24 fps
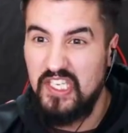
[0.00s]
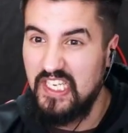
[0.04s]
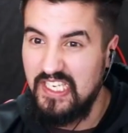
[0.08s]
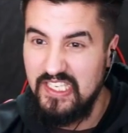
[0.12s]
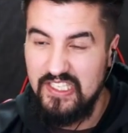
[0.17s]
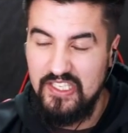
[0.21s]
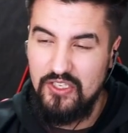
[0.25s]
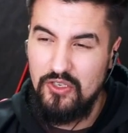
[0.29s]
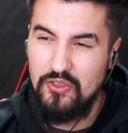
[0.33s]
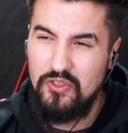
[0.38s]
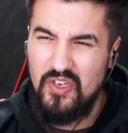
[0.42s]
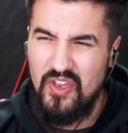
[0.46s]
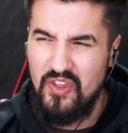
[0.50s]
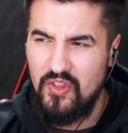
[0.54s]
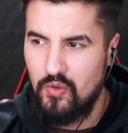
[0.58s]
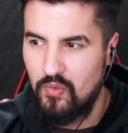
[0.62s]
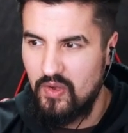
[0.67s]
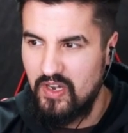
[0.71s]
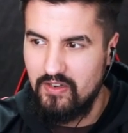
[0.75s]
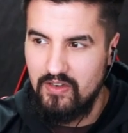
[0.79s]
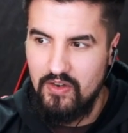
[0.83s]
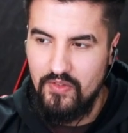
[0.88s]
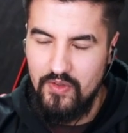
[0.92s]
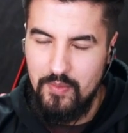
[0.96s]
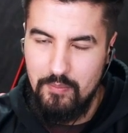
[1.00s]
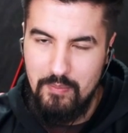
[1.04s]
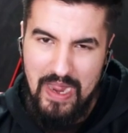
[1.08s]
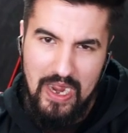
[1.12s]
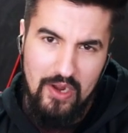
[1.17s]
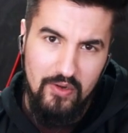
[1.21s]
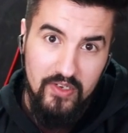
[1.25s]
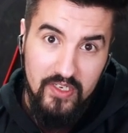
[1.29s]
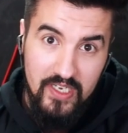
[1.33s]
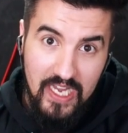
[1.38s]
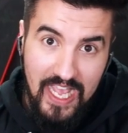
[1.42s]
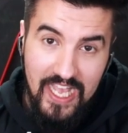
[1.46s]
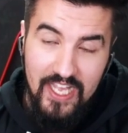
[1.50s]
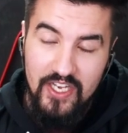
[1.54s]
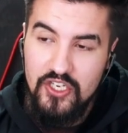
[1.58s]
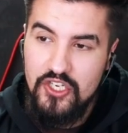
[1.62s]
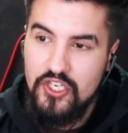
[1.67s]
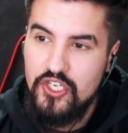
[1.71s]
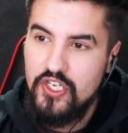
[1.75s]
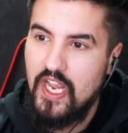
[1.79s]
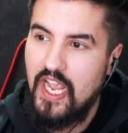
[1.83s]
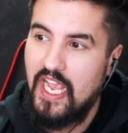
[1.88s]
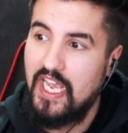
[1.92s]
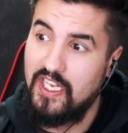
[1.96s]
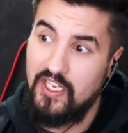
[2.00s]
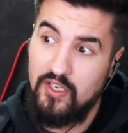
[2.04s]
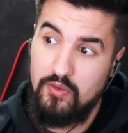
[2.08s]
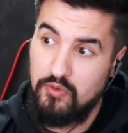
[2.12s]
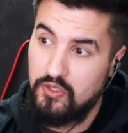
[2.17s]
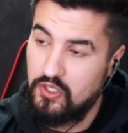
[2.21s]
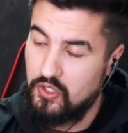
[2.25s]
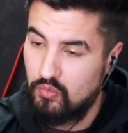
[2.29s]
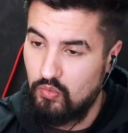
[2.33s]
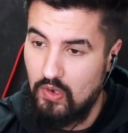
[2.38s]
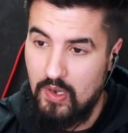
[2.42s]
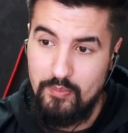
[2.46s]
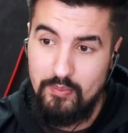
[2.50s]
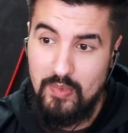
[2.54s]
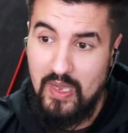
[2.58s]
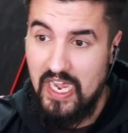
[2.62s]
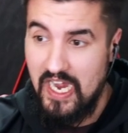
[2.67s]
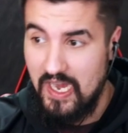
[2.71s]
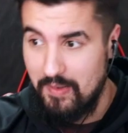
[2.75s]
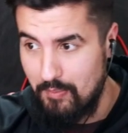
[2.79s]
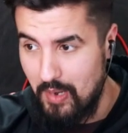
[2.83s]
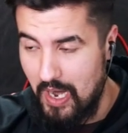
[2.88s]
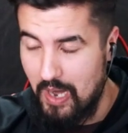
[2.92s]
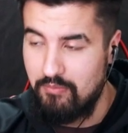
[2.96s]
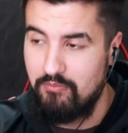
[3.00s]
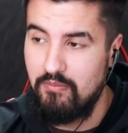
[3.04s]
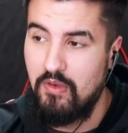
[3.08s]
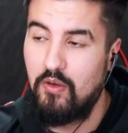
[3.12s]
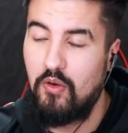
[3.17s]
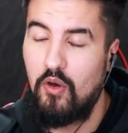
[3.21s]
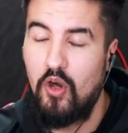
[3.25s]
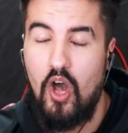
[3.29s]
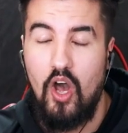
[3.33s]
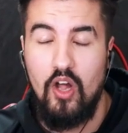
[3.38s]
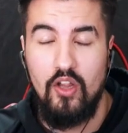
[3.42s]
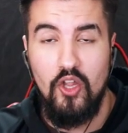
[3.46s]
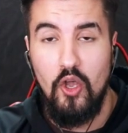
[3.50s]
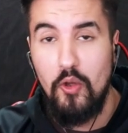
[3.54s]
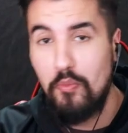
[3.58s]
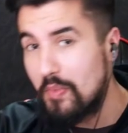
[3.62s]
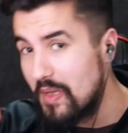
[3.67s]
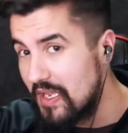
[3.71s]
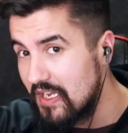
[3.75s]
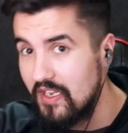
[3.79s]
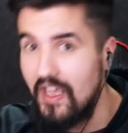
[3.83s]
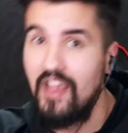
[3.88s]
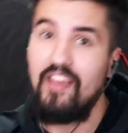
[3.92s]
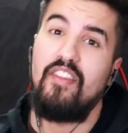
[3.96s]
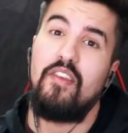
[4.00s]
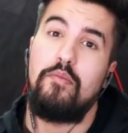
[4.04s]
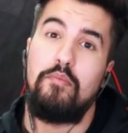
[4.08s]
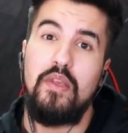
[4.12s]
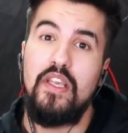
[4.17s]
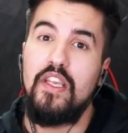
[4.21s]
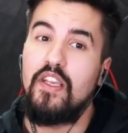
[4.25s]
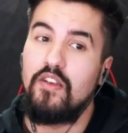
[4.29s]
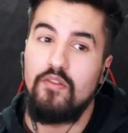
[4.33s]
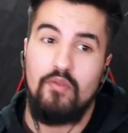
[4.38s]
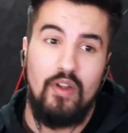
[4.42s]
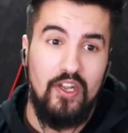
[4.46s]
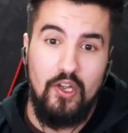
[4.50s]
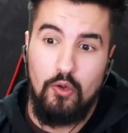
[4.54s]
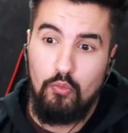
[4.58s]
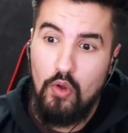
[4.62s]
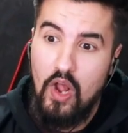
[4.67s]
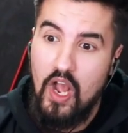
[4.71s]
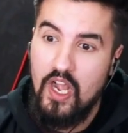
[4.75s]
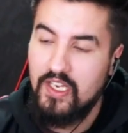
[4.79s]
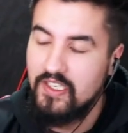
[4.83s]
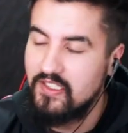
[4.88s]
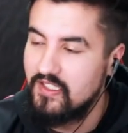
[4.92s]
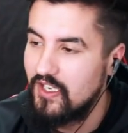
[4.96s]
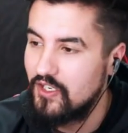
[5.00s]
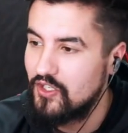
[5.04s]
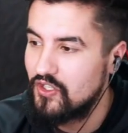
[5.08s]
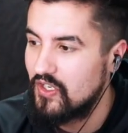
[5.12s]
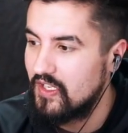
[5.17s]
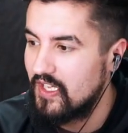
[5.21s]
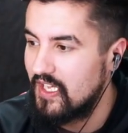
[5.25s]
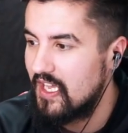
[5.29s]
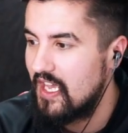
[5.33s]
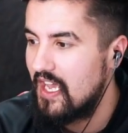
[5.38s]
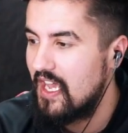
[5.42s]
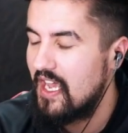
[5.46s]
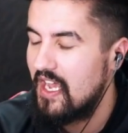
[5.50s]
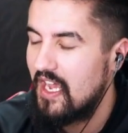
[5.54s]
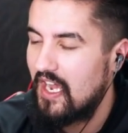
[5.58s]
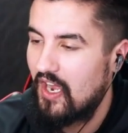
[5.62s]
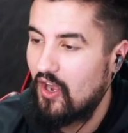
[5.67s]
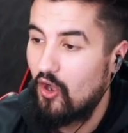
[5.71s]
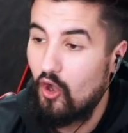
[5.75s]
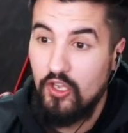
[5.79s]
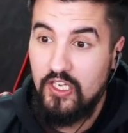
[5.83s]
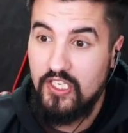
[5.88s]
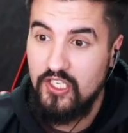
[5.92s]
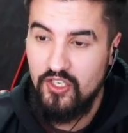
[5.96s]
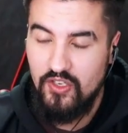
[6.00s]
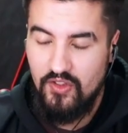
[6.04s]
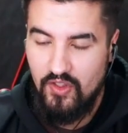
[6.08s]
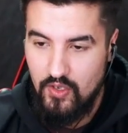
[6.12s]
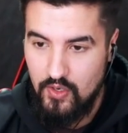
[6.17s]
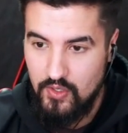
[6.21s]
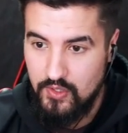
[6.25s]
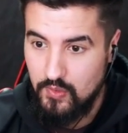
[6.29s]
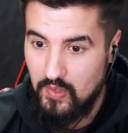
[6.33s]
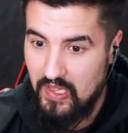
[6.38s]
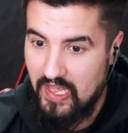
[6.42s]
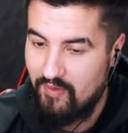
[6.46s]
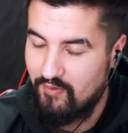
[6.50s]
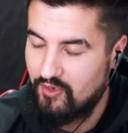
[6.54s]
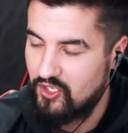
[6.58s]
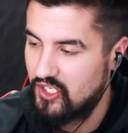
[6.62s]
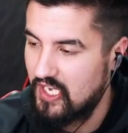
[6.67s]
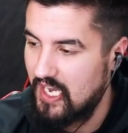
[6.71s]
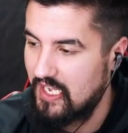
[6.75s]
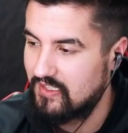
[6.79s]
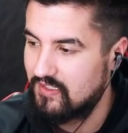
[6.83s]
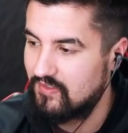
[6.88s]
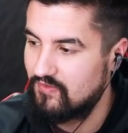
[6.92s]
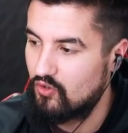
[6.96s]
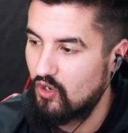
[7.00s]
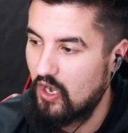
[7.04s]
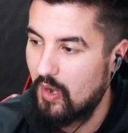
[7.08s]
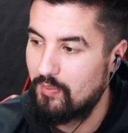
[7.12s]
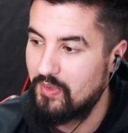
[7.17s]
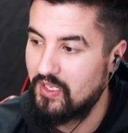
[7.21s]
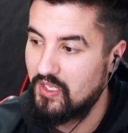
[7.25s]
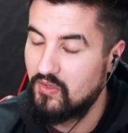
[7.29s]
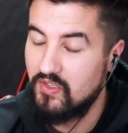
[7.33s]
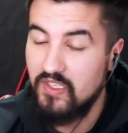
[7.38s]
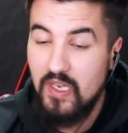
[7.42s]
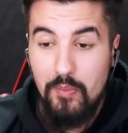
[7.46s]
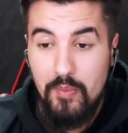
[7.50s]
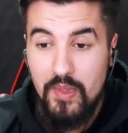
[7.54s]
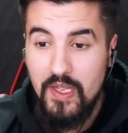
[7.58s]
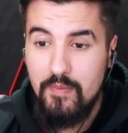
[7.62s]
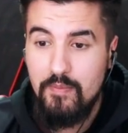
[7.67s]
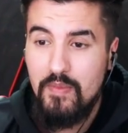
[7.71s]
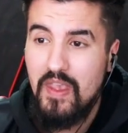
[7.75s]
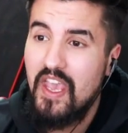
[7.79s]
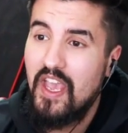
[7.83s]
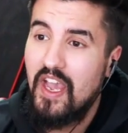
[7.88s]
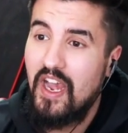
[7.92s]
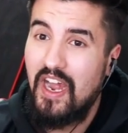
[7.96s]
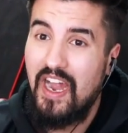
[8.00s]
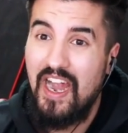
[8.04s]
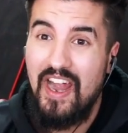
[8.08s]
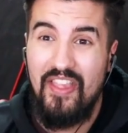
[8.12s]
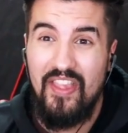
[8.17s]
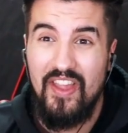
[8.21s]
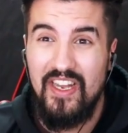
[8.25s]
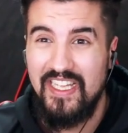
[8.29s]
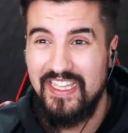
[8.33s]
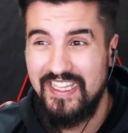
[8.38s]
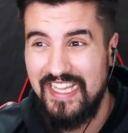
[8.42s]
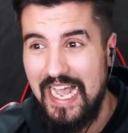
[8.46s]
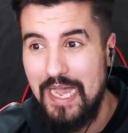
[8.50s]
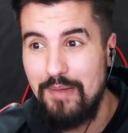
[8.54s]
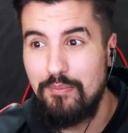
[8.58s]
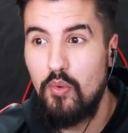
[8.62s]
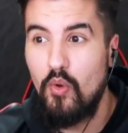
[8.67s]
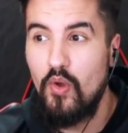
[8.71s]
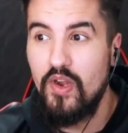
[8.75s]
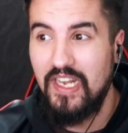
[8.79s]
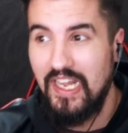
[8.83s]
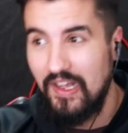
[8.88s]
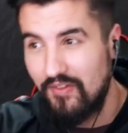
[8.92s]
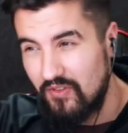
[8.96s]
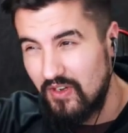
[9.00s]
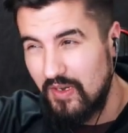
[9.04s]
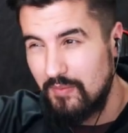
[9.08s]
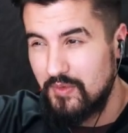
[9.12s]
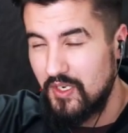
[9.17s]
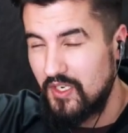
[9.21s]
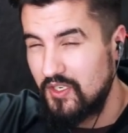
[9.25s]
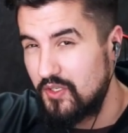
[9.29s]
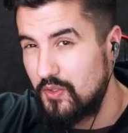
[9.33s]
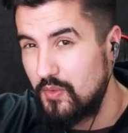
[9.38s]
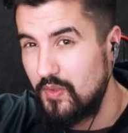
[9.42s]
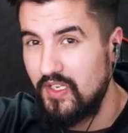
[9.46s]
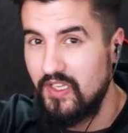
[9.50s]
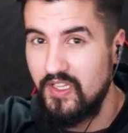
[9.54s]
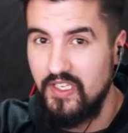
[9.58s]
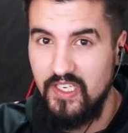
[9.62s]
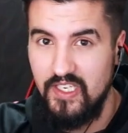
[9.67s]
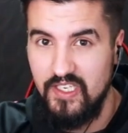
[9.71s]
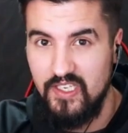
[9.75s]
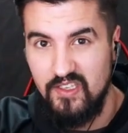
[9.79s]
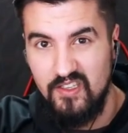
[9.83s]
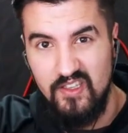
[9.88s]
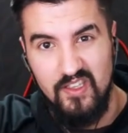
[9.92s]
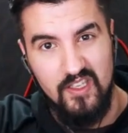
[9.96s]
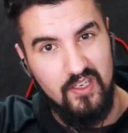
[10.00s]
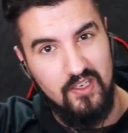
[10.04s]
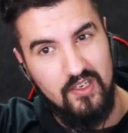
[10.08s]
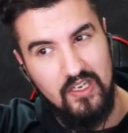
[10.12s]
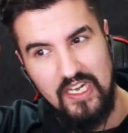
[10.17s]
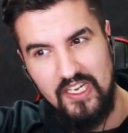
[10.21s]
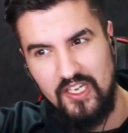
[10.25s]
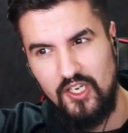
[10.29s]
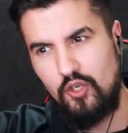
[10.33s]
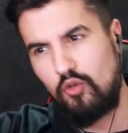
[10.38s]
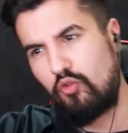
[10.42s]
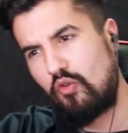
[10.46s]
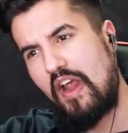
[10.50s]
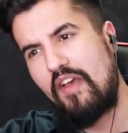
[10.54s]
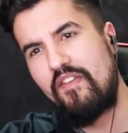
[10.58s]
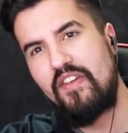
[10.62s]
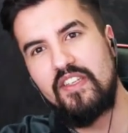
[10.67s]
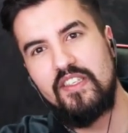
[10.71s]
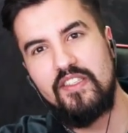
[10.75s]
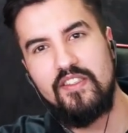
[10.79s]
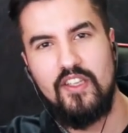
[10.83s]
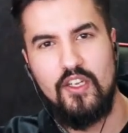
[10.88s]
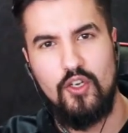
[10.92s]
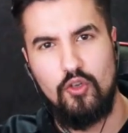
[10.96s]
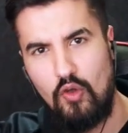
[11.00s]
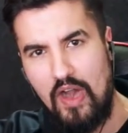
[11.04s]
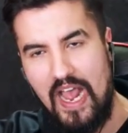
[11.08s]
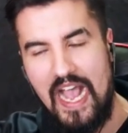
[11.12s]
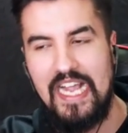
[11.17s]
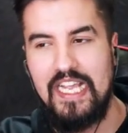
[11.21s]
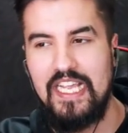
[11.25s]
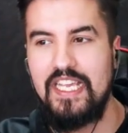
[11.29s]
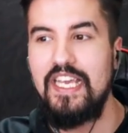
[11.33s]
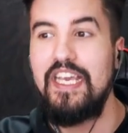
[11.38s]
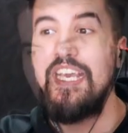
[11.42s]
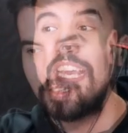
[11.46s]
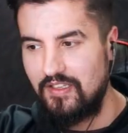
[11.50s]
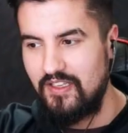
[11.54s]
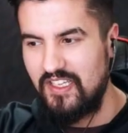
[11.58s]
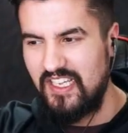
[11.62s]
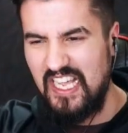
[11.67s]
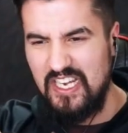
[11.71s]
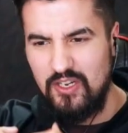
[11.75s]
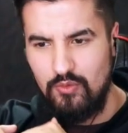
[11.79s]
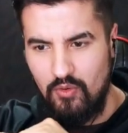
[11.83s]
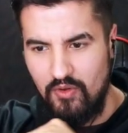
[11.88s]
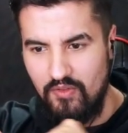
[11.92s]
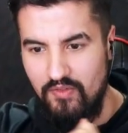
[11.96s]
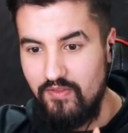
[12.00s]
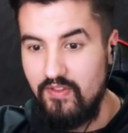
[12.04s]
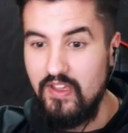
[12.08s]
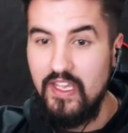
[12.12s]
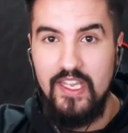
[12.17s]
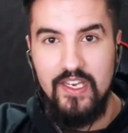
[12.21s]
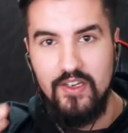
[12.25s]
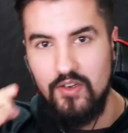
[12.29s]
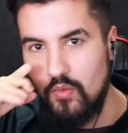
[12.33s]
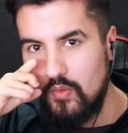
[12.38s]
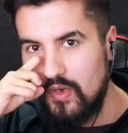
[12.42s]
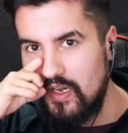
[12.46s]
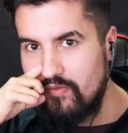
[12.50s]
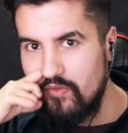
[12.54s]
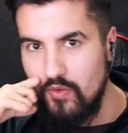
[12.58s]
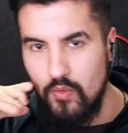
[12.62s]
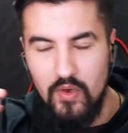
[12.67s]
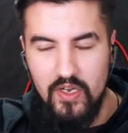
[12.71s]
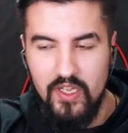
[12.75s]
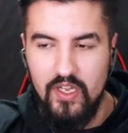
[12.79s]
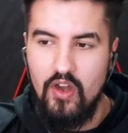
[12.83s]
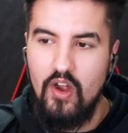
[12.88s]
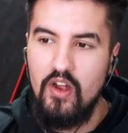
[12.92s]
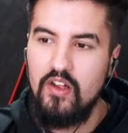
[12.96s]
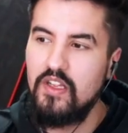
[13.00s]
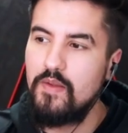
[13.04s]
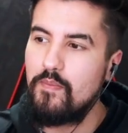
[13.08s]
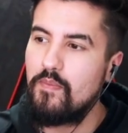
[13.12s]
easy. Usually they're right around the mountain edge and you would just run by, pop them all open and then be ready to rock essentially. Each of those will have a chance of dropping you something. And then at that point, after I'm done doing the kind of crevice, the crack, the kind of ravine or whatever you want to call